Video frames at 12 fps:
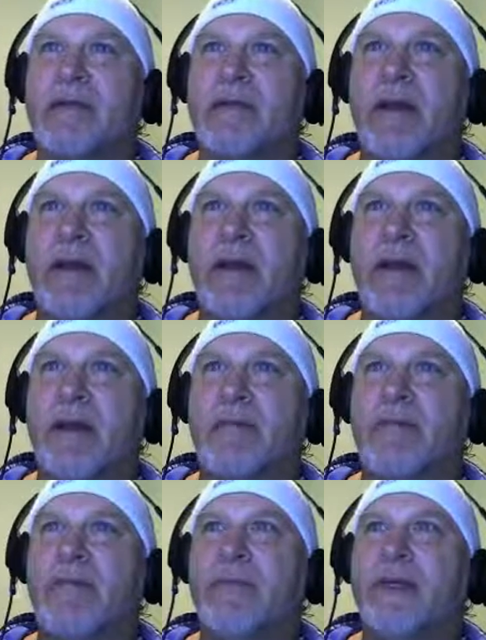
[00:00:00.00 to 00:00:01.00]
it. There you go.
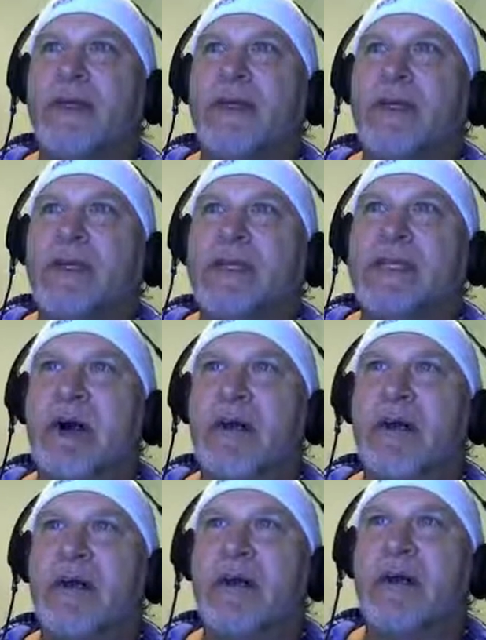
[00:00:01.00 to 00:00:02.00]

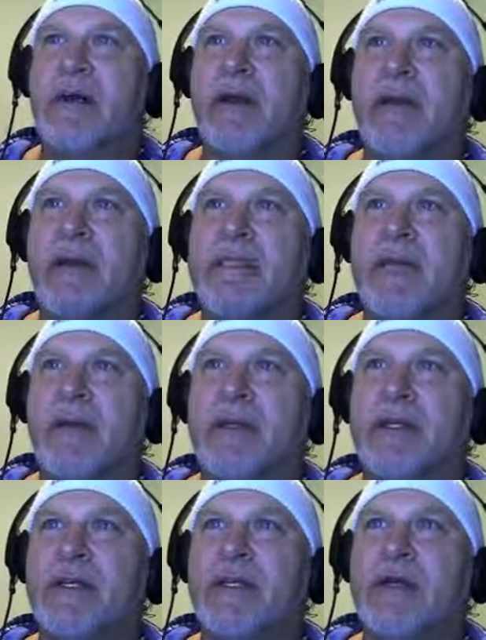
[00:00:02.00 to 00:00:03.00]
So here's the
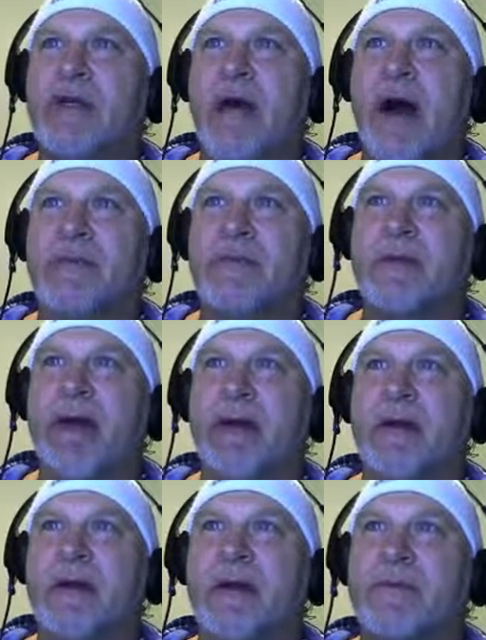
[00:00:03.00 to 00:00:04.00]
image cropped right
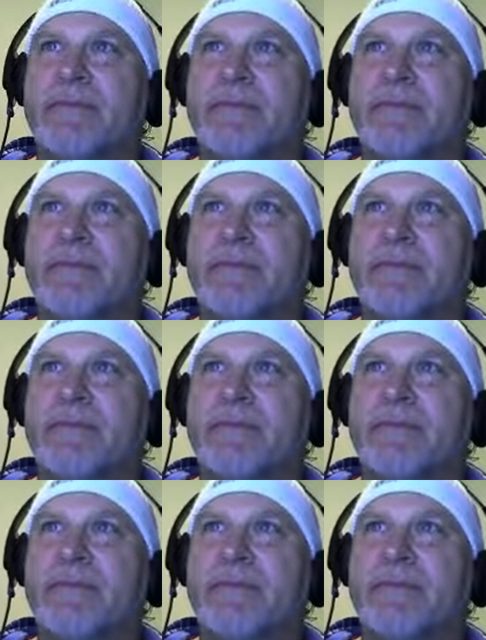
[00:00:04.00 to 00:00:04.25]
here.